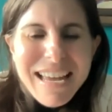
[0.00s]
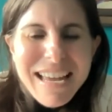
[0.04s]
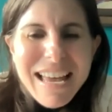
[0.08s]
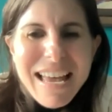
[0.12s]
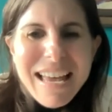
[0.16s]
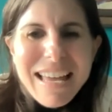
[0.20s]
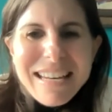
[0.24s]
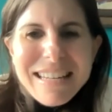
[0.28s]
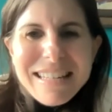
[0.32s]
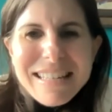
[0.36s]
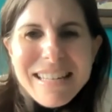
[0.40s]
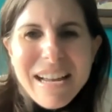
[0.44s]

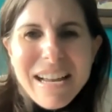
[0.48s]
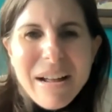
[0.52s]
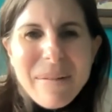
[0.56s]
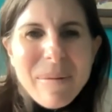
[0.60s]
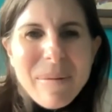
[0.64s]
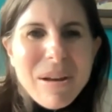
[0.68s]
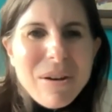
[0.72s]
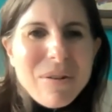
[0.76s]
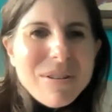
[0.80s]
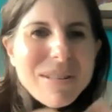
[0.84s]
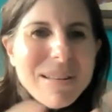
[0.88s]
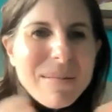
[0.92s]
And
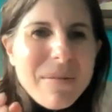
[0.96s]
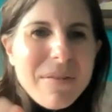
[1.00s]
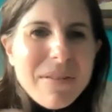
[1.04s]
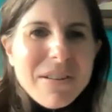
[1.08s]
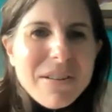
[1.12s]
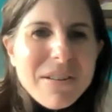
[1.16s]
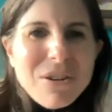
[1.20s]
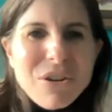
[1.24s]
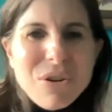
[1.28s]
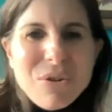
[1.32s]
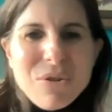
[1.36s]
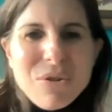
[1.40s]
I know some of
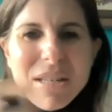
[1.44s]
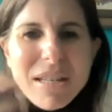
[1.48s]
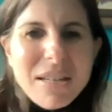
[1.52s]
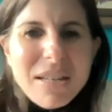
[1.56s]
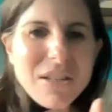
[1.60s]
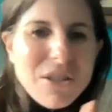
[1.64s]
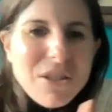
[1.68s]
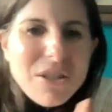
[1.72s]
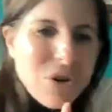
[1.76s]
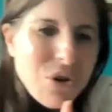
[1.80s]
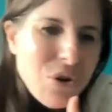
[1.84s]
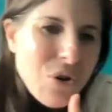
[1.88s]
us are using
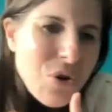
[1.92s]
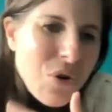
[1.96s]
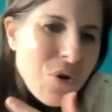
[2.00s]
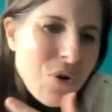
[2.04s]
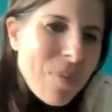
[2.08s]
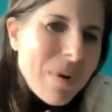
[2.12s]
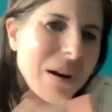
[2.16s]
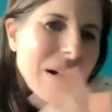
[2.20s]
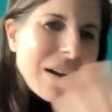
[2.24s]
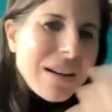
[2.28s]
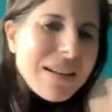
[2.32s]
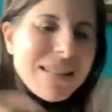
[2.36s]

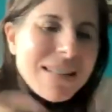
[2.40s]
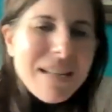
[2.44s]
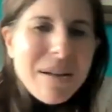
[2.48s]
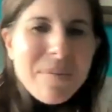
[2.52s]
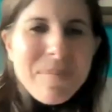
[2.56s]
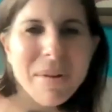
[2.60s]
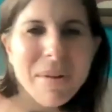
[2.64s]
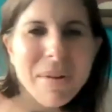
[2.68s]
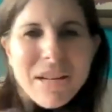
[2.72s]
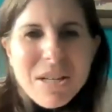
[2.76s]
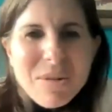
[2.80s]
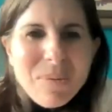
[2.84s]
Zoom, and on
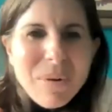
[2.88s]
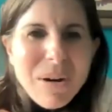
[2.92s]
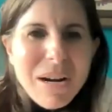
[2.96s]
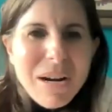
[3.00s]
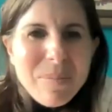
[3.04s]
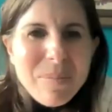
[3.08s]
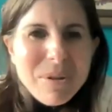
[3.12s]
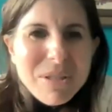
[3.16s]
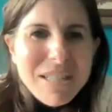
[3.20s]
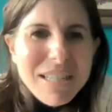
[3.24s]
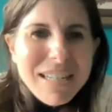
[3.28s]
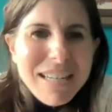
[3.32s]
some nights we're
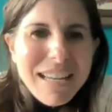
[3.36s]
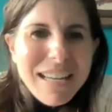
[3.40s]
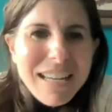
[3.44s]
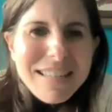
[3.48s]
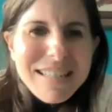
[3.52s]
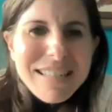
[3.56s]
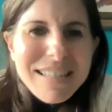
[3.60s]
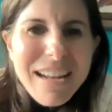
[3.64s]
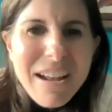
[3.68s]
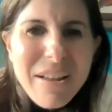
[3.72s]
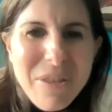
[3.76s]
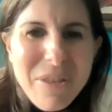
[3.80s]
able to get
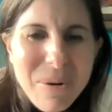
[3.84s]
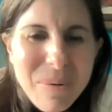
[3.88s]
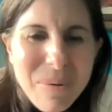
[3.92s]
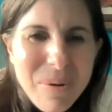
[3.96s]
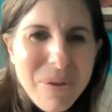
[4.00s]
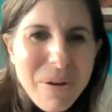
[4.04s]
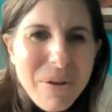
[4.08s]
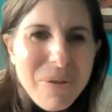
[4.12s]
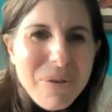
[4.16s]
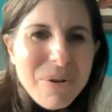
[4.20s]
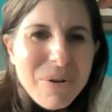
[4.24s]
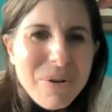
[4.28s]
together
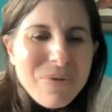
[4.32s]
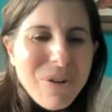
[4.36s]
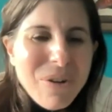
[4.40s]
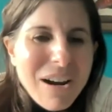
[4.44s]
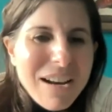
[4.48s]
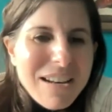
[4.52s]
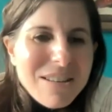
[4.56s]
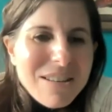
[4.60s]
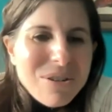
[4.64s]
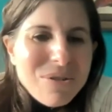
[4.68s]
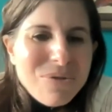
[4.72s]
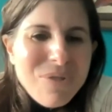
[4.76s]
with other
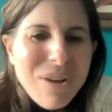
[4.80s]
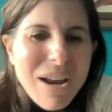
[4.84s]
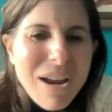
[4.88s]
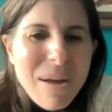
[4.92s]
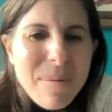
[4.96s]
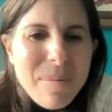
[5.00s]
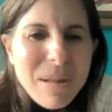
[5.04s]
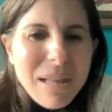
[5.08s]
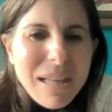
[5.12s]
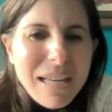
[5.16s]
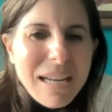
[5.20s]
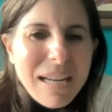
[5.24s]
friends or
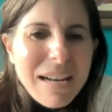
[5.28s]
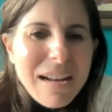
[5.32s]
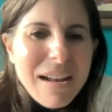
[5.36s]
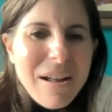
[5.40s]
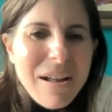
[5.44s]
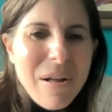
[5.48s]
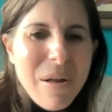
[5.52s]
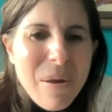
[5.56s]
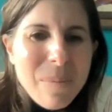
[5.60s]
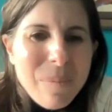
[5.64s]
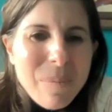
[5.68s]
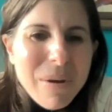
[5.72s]
family.
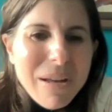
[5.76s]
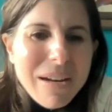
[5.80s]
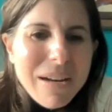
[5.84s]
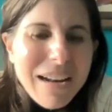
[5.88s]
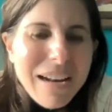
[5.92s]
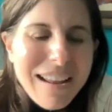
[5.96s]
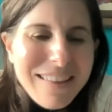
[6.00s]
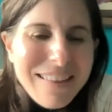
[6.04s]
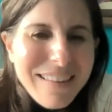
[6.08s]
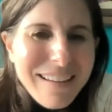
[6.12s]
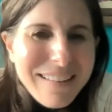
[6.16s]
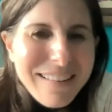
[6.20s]
But
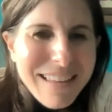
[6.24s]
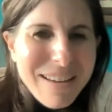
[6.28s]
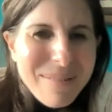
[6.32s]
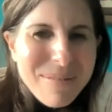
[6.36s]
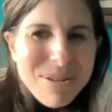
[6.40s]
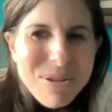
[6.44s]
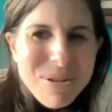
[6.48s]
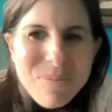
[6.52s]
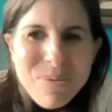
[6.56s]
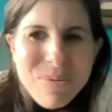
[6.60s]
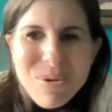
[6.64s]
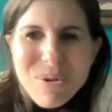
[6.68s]
I thought that
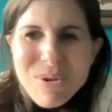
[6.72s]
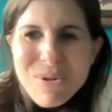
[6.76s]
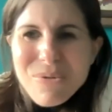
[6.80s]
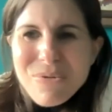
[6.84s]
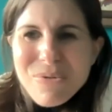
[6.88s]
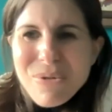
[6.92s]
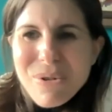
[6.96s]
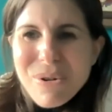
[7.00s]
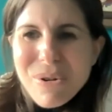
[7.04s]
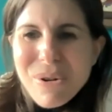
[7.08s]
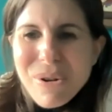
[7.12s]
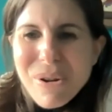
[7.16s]
was a
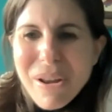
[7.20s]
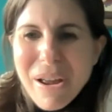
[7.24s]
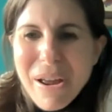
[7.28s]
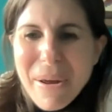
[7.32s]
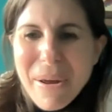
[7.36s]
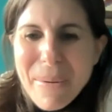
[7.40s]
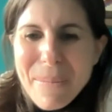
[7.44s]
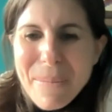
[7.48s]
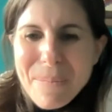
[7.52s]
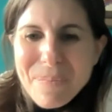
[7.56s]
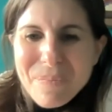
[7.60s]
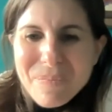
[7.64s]
beautiful
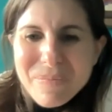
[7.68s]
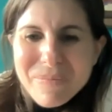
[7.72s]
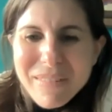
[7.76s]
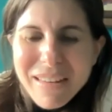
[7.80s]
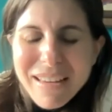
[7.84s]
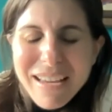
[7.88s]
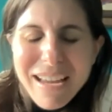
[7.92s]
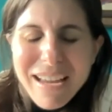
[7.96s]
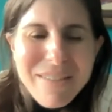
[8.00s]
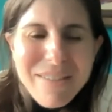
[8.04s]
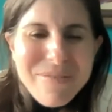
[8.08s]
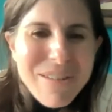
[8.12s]

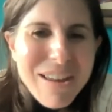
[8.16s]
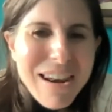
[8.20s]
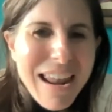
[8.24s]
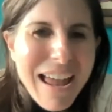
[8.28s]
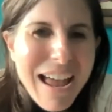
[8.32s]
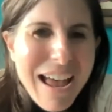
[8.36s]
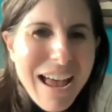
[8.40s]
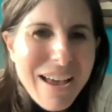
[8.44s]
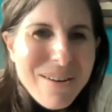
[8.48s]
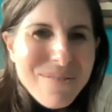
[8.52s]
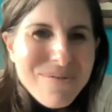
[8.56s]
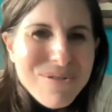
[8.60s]

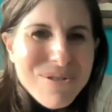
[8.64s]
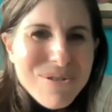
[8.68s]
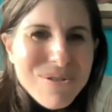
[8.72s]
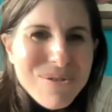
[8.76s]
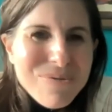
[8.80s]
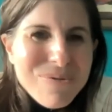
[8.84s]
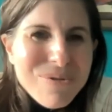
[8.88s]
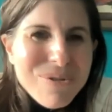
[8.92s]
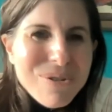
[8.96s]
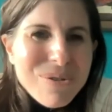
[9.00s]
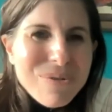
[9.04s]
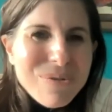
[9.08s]
kavanah,
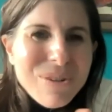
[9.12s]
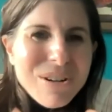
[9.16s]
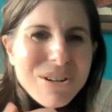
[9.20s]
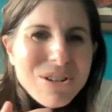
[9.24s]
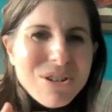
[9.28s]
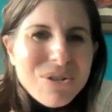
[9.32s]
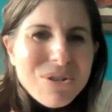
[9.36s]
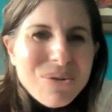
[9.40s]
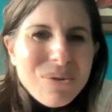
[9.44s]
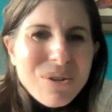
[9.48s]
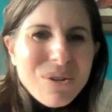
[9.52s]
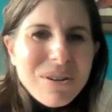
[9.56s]
beautiful
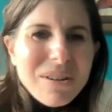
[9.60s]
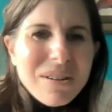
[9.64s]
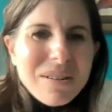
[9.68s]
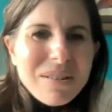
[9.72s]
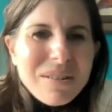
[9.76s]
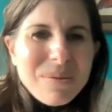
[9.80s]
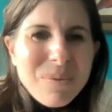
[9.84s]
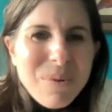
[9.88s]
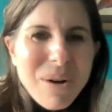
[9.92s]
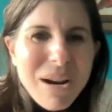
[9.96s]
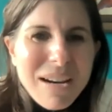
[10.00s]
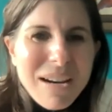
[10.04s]

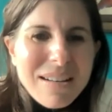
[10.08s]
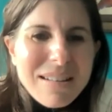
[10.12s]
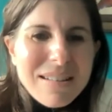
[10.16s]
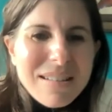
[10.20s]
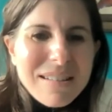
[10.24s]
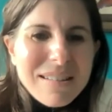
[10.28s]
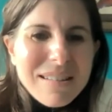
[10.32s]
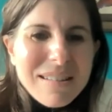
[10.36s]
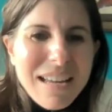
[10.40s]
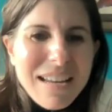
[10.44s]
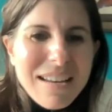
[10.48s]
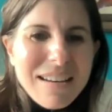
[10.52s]
ritual way
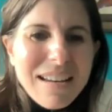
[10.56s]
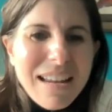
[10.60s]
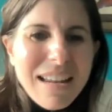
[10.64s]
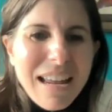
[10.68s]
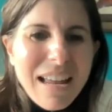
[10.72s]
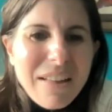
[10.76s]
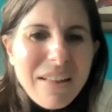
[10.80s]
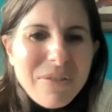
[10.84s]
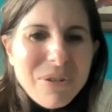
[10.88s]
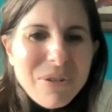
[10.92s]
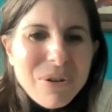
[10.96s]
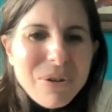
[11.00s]
to light
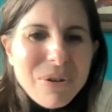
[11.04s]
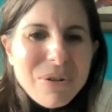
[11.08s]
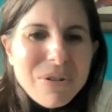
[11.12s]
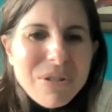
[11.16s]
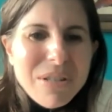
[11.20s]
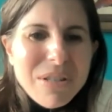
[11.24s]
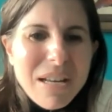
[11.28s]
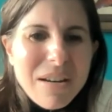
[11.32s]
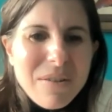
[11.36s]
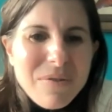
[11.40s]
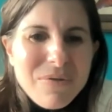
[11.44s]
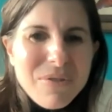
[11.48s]

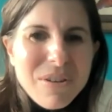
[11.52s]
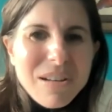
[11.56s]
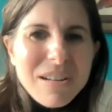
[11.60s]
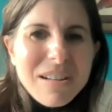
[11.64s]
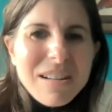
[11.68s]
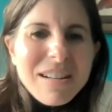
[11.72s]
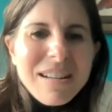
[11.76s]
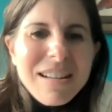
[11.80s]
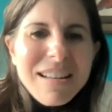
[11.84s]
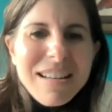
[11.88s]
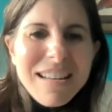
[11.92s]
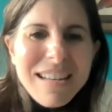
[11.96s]
candles and
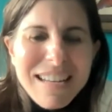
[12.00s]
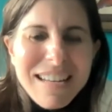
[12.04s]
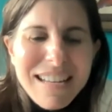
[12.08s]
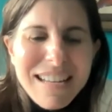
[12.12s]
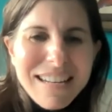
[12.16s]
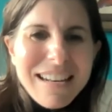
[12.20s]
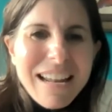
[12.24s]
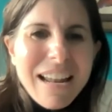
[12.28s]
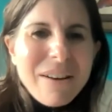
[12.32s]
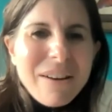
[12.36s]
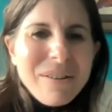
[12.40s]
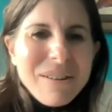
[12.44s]
feel
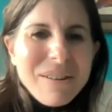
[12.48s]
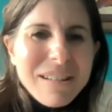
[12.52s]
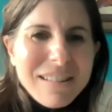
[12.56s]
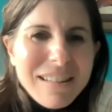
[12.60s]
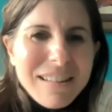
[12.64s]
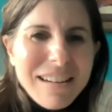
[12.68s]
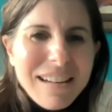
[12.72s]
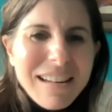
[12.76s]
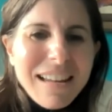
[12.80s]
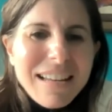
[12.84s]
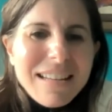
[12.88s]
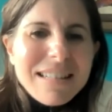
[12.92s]
not only a
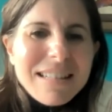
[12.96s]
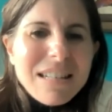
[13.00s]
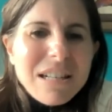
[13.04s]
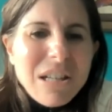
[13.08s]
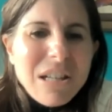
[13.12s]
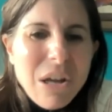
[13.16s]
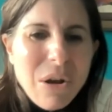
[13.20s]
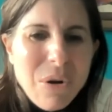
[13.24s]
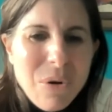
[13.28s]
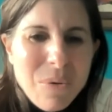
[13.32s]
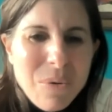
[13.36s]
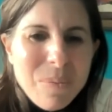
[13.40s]
little less
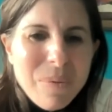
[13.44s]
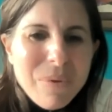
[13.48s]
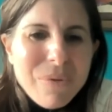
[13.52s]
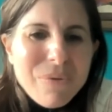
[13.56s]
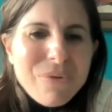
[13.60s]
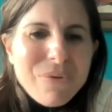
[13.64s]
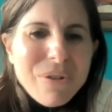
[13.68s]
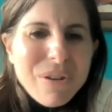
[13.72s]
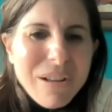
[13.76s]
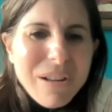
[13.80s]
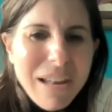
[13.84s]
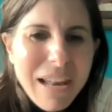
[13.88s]
alone, but
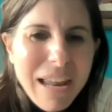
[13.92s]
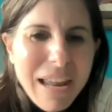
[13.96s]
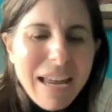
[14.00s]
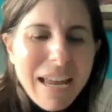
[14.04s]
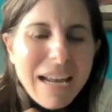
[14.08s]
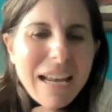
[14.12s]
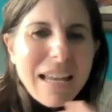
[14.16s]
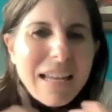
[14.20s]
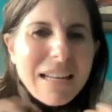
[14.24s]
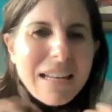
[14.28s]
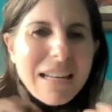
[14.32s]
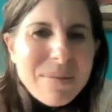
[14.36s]
feel
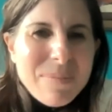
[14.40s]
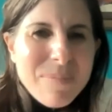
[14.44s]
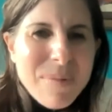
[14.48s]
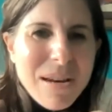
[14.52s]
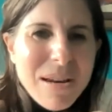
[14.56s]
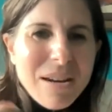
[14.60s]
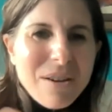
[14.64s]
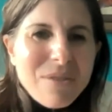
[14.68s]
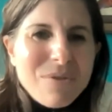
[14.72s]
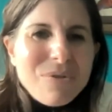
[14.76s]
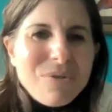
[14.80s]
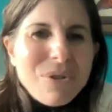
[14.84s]
like it's
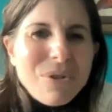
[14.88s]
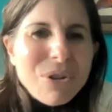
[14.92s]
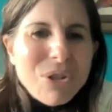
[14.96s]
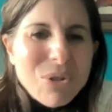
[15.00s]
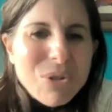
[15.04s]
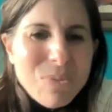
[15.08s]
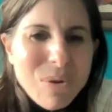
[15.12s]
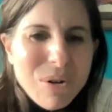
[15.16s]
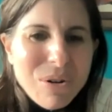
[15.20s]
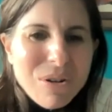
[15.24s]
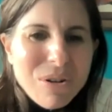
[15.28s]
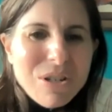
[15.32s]
meaningful
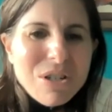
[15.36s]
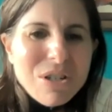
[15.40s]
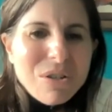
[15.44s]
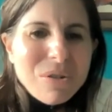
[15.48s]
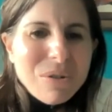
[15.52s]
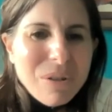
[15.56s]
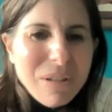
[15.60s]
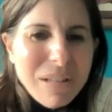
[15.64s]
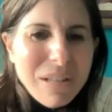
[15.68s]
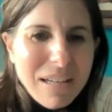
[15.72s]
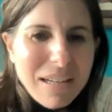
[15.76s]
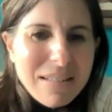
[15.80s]

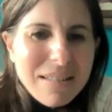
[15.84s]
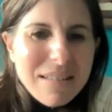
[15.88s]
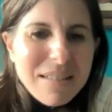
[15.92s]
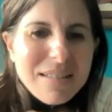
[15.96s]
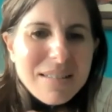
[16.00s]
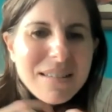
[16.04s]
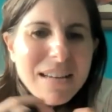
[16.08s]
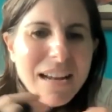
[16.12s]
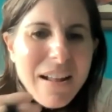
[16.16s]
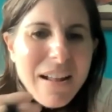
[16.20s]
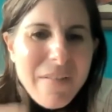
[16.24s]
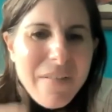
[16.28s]
spiritually to
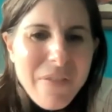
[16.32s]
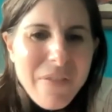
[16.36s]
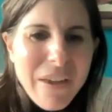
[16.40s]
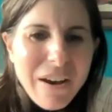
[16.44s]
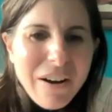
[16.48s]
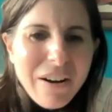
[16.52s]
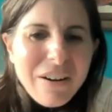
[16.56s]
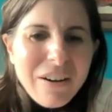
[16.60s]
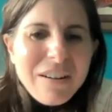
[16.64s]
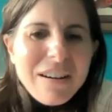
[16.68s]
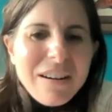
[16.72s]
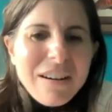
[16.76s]
stand
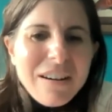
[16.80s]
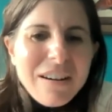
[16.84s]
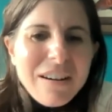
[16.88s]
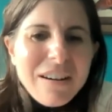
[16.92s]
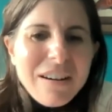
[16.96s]
there.